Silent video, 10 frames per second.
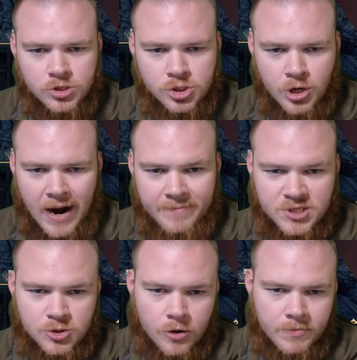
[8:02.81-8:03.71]
trap
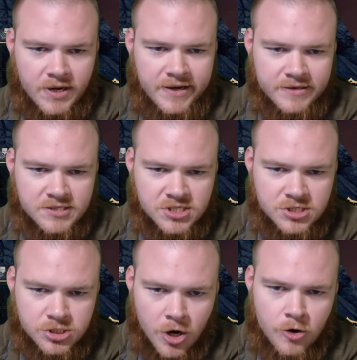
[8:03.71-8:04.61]
disarm kits,
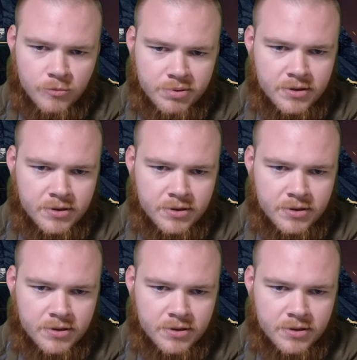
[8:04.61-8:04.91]
soap,